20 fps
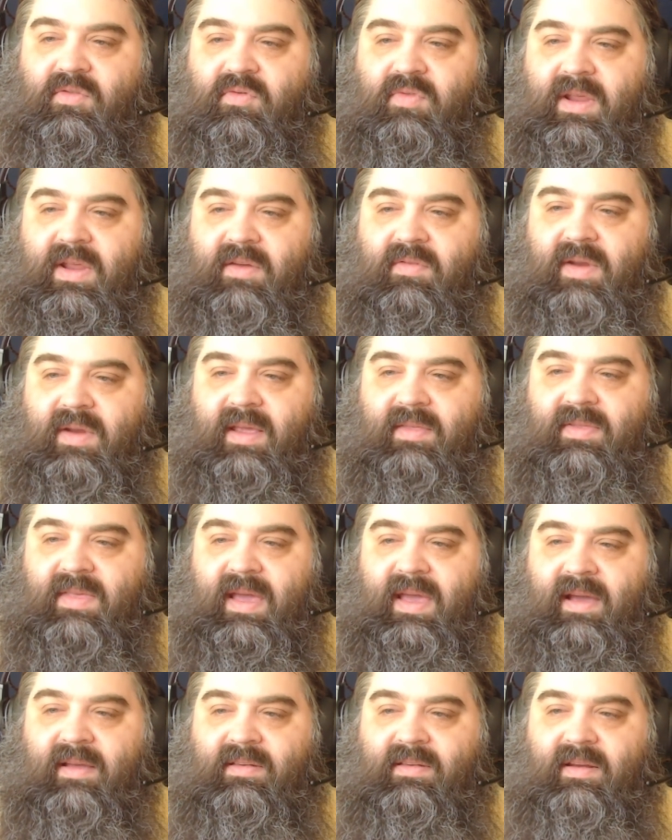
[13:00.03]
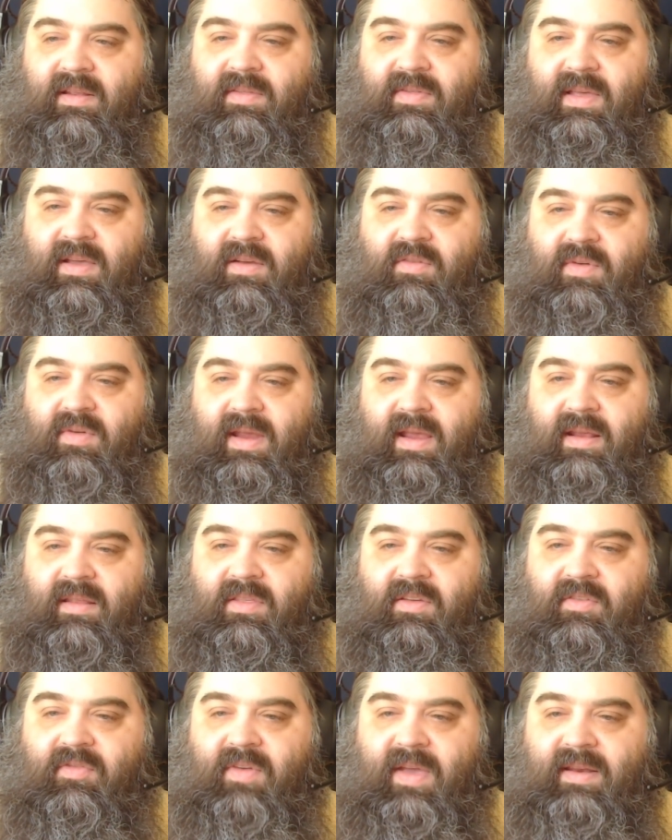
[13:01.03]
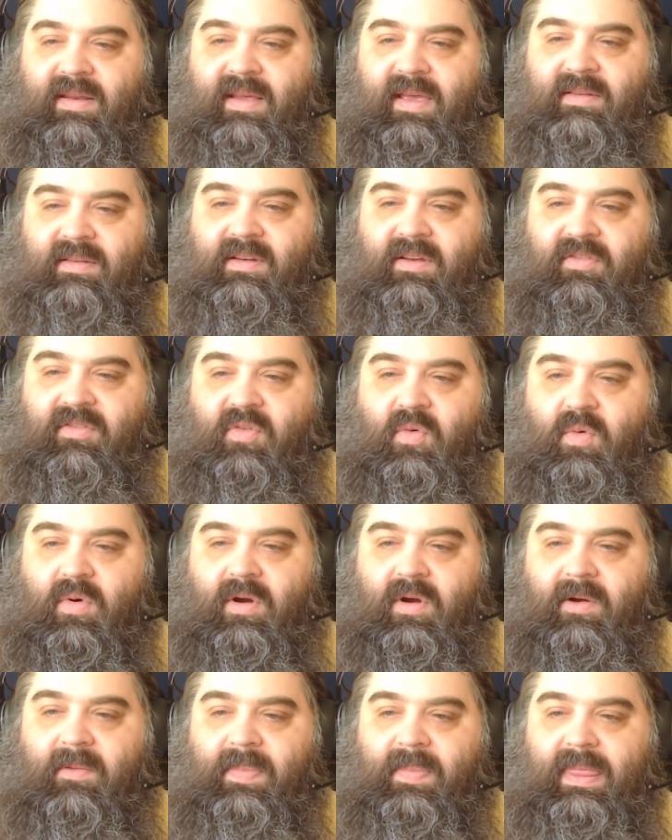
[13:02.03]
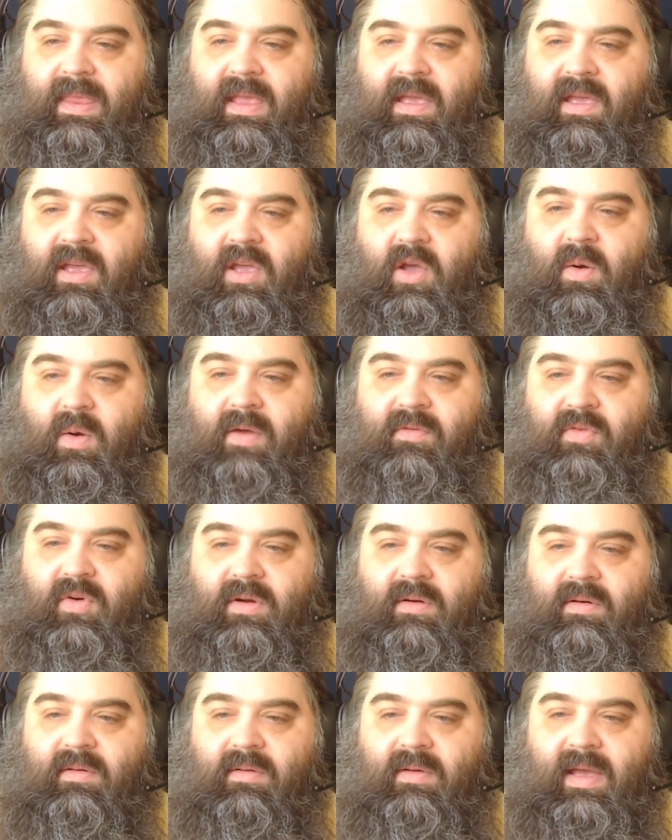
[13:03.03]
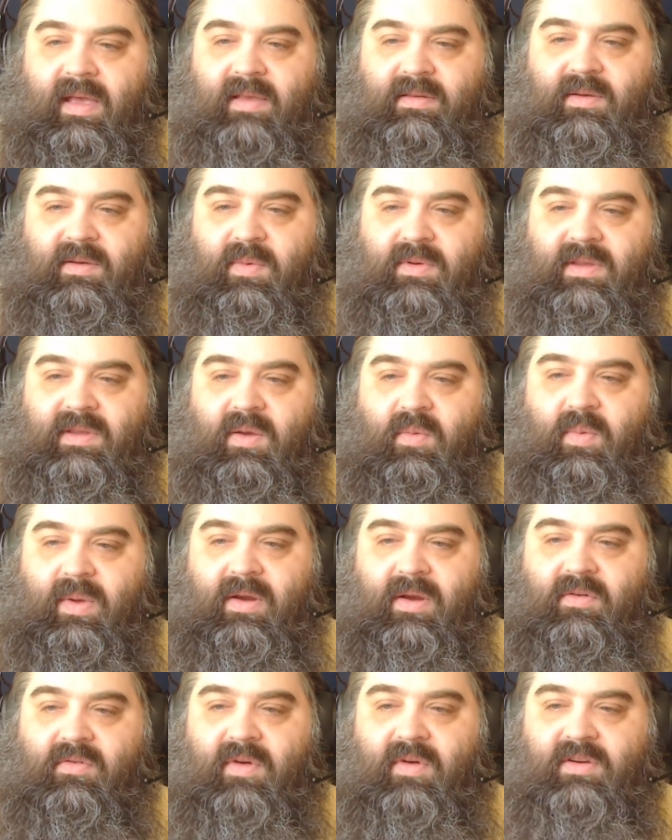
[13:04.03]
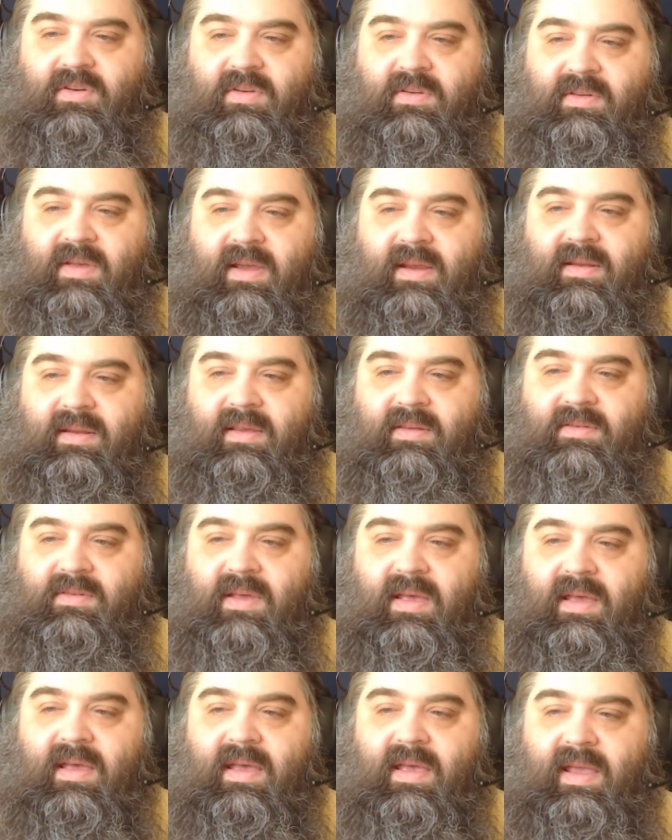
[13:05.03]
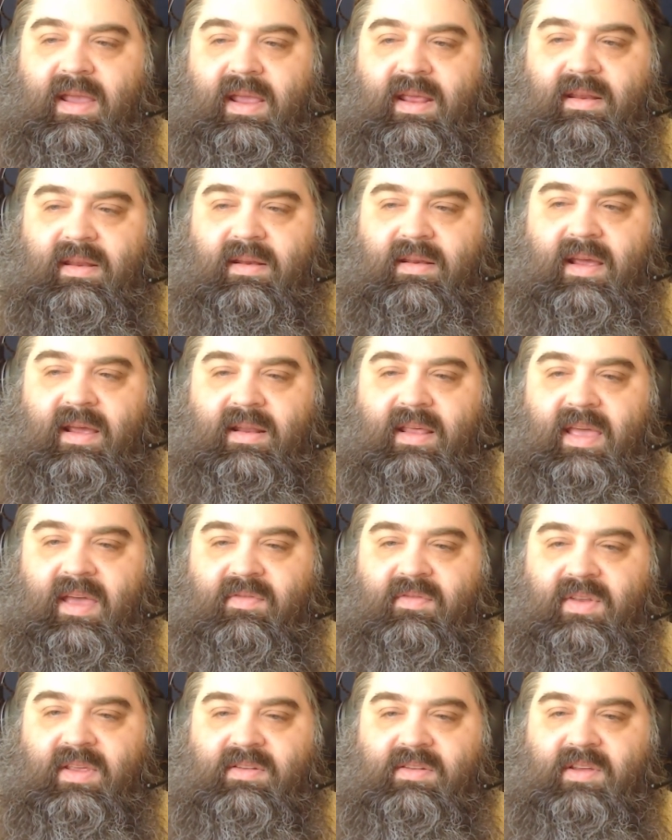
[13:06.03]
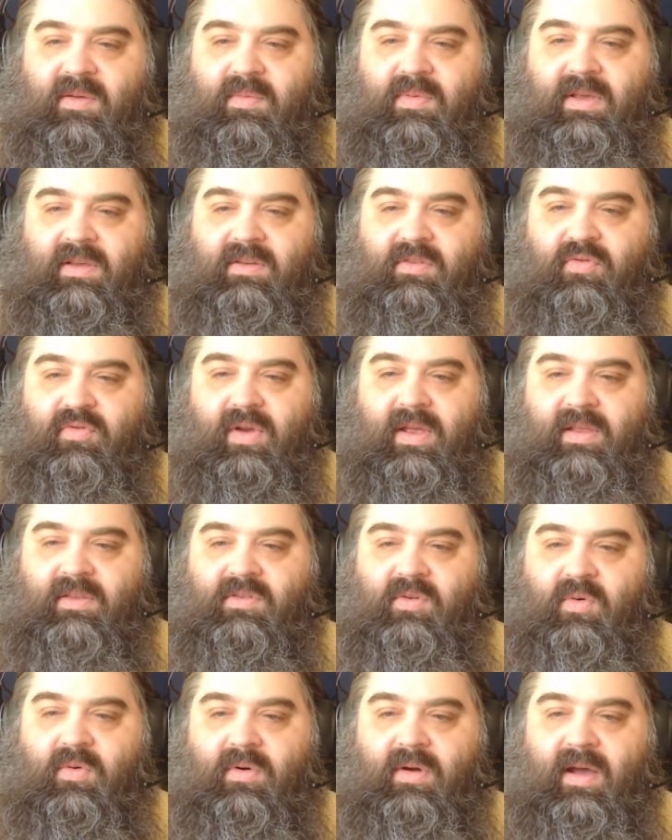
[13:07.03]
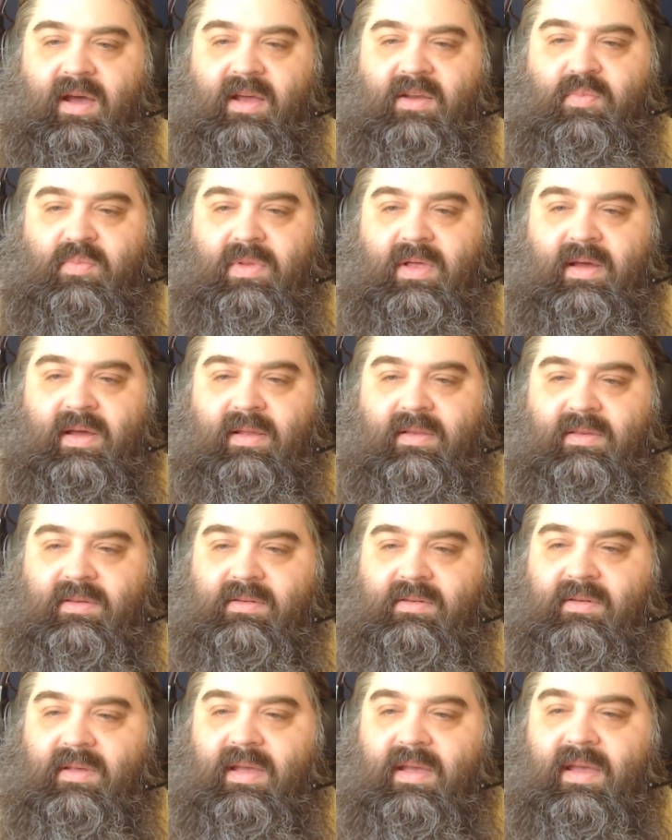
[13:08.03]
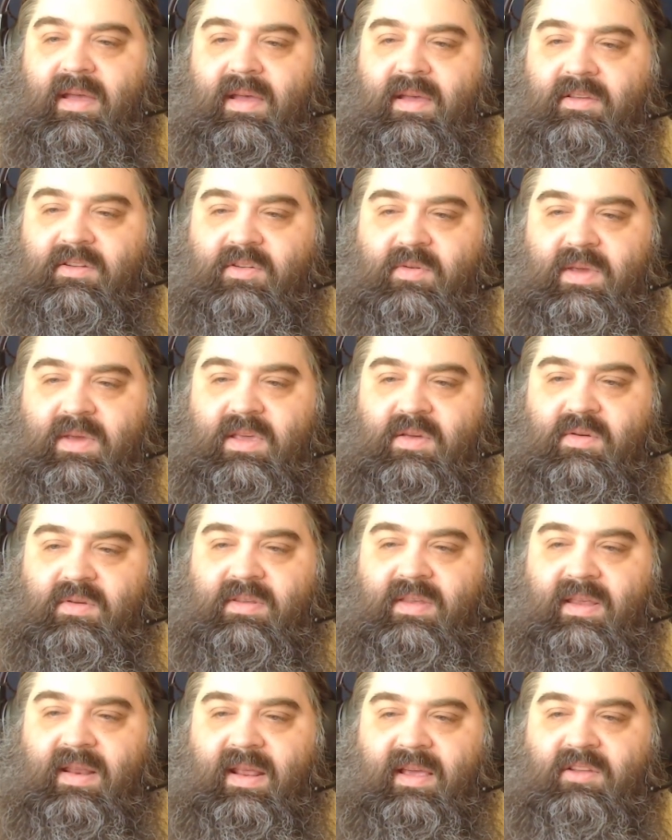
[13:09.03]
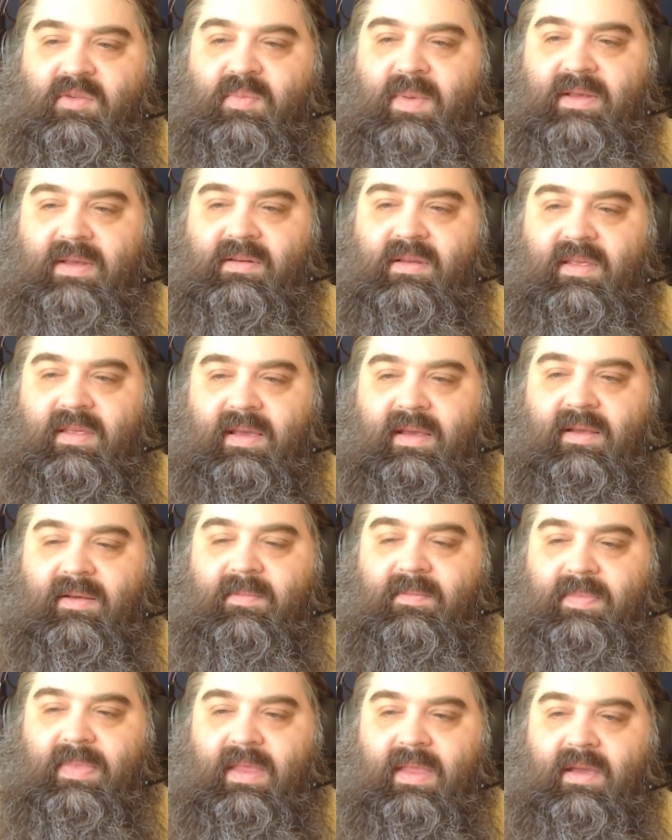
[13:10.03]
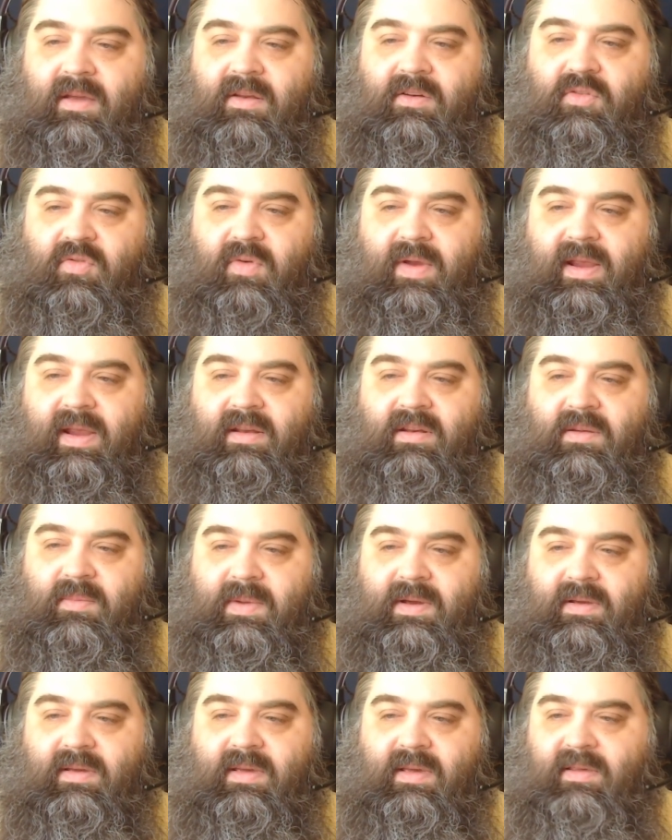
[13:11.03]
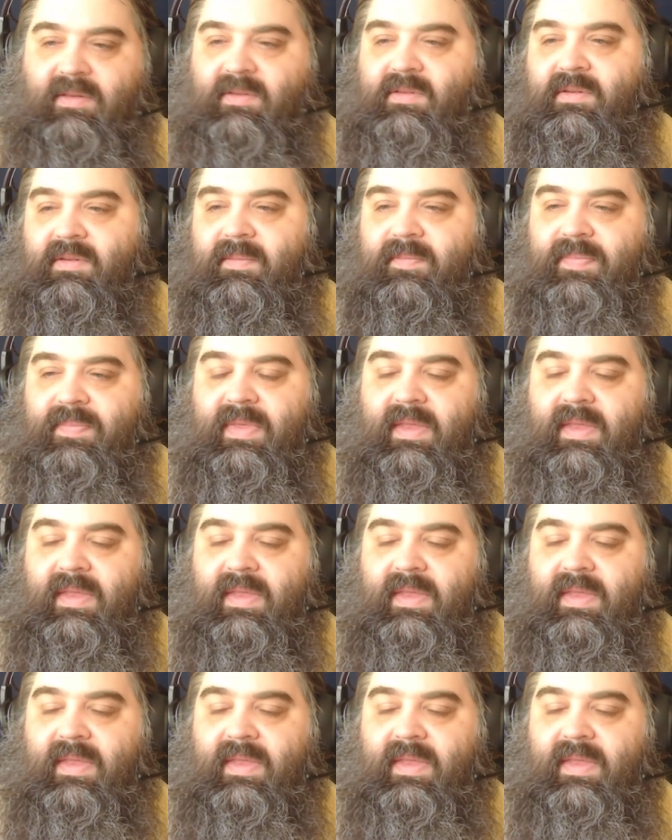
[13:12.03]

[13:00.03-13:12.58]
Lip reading: to recreate the accident that created the Fantastic Four. However, as he was a weird Russian scientist, he did not have any siblings, friends, or hot blondes, so he used the next best thing: trained monkeys.